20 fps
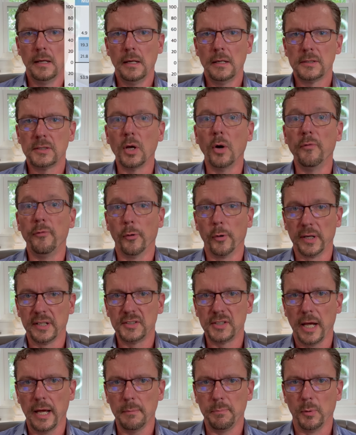So for
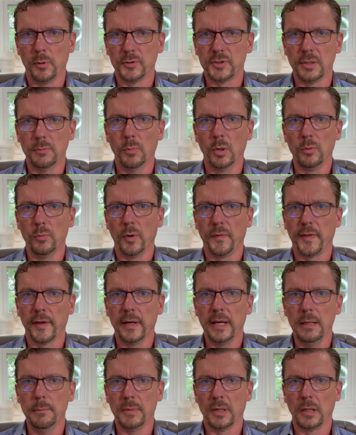example, someone with a
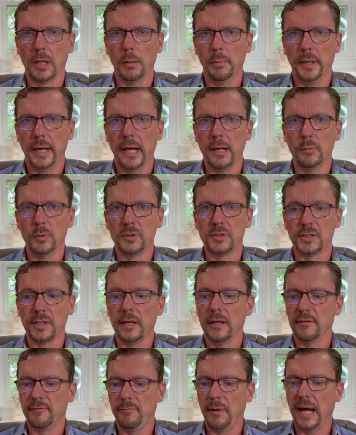hemoglobin
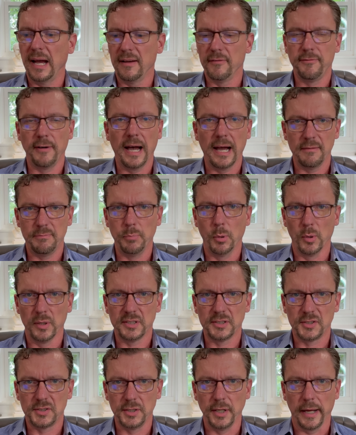A1C of
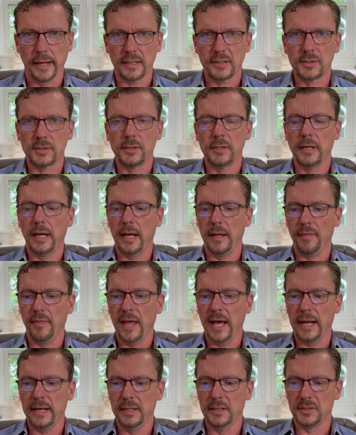5.6, and
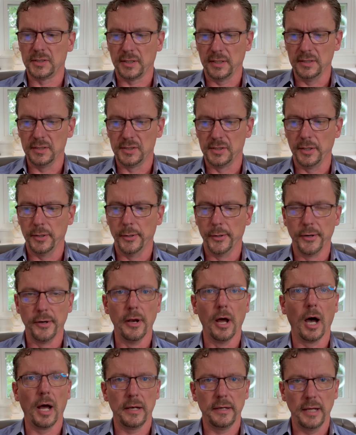that is considered
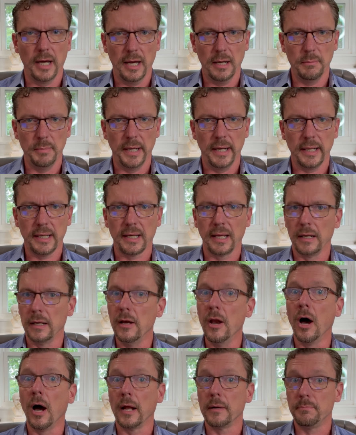not diabetic and
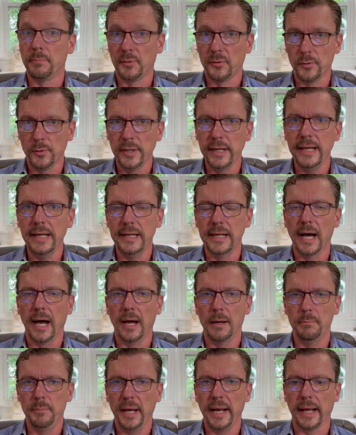not
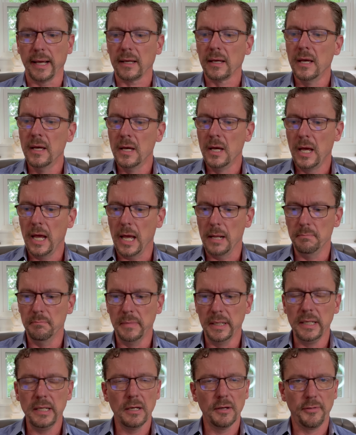pre-diabetic. And
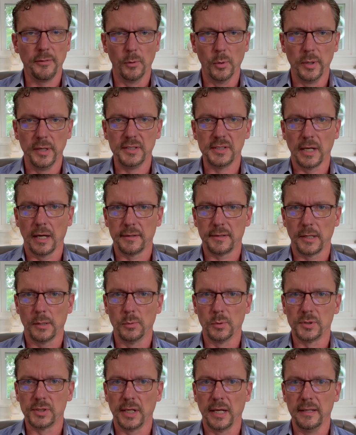many authorities out there
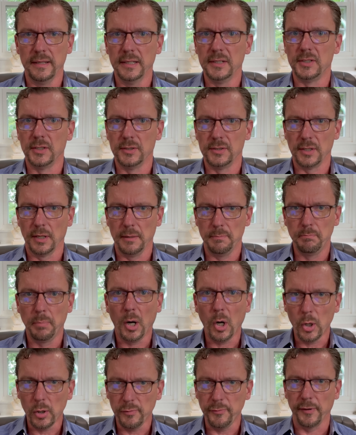will say this is a
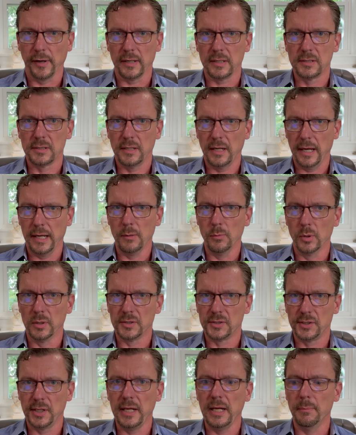perfect
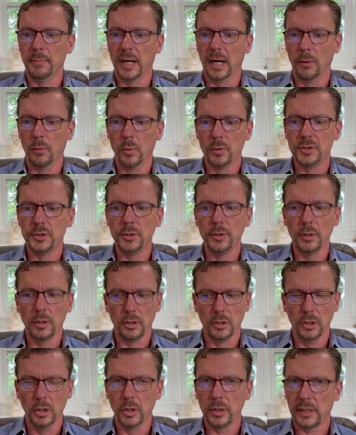A1C, but I want you to
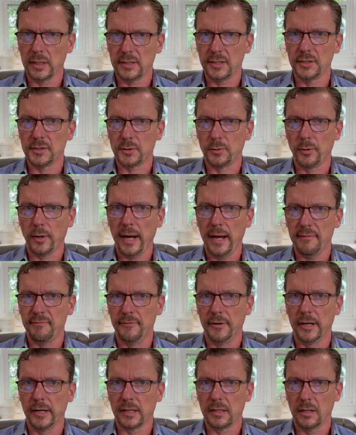look at this graph
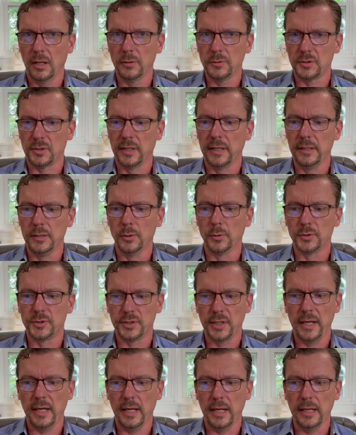very closely and you'll
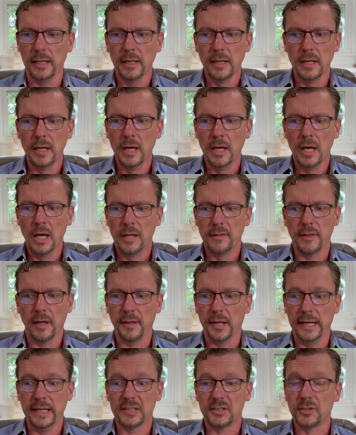see
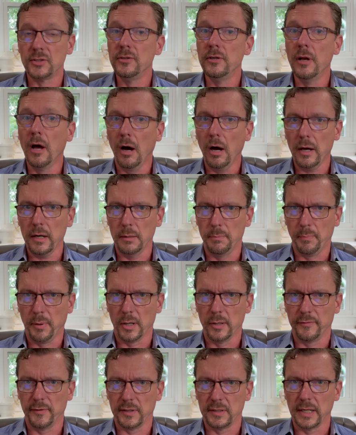that it's not a
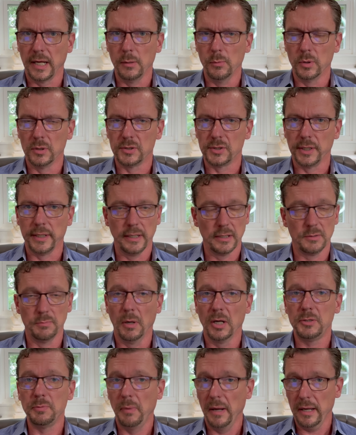perfect A1C. It's
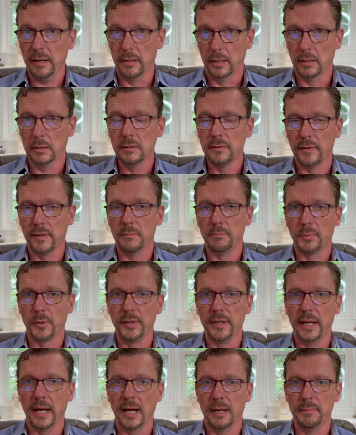much better than
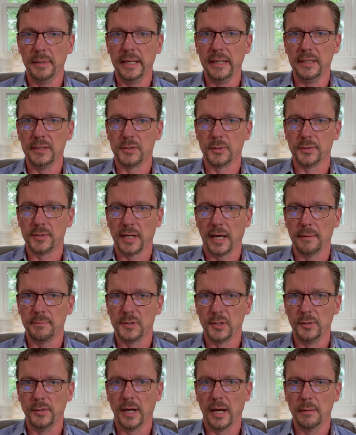prediabetes or type
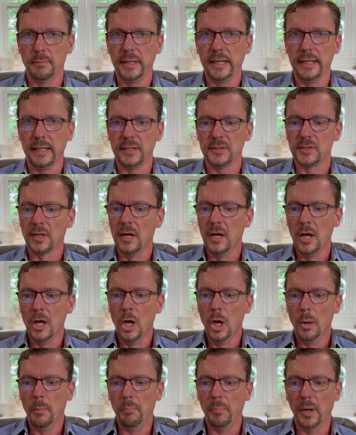2 diabetes.
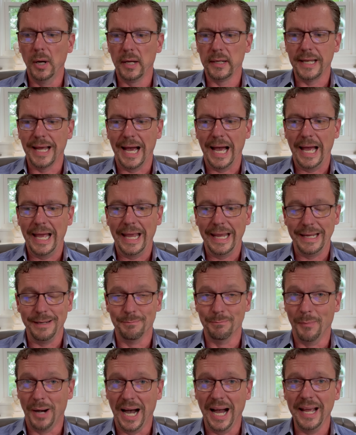But
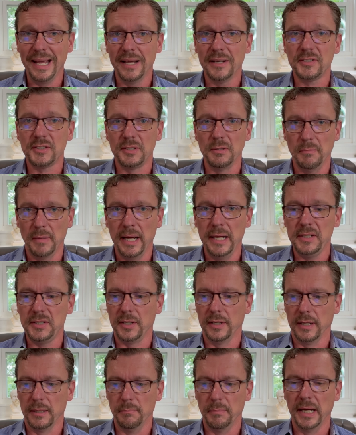in my
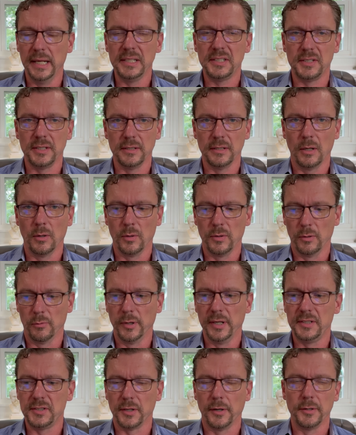estimation and based on the
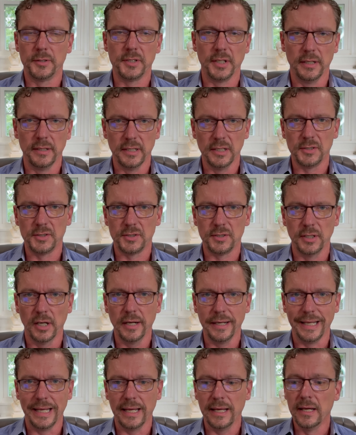research in this
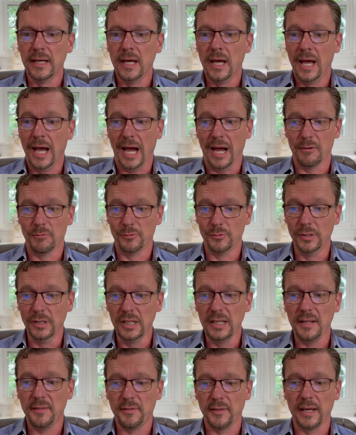study, I
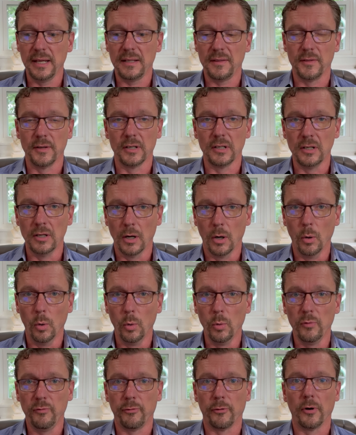really think the
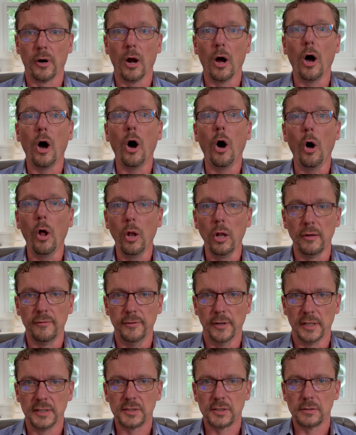goal for all of
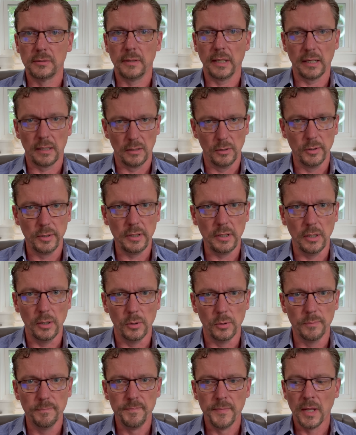us, including
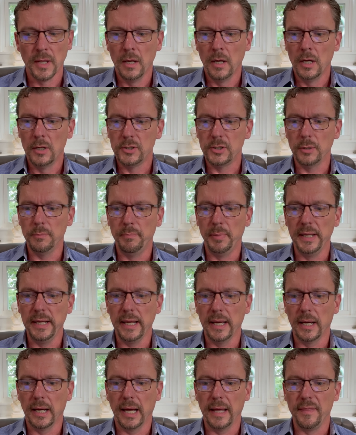you, should be
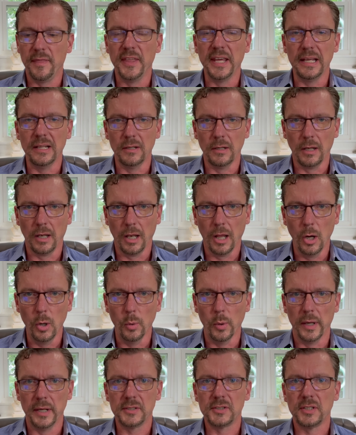the
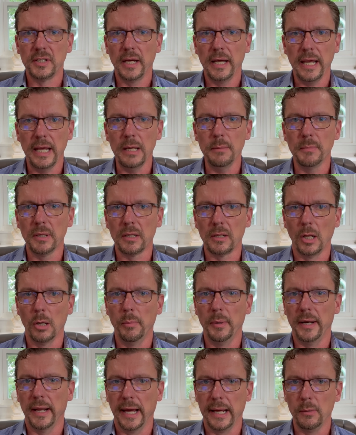lowest
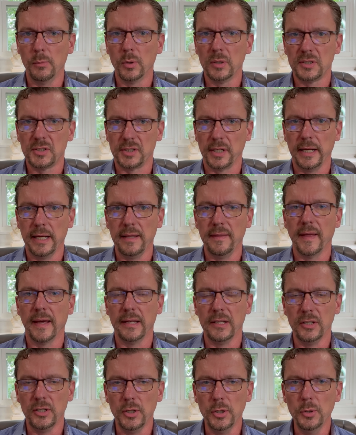hemoglobin A1C
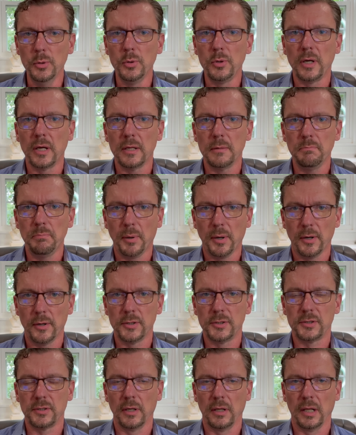that you can
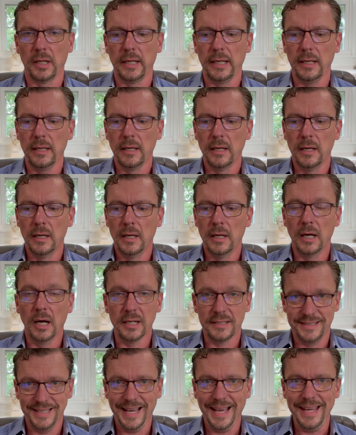personally
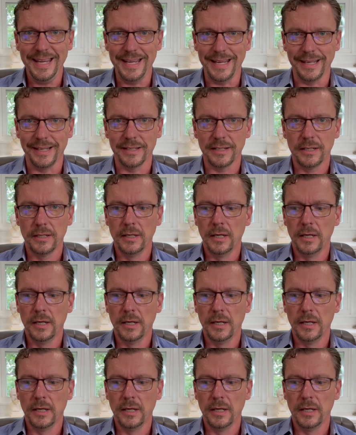attain.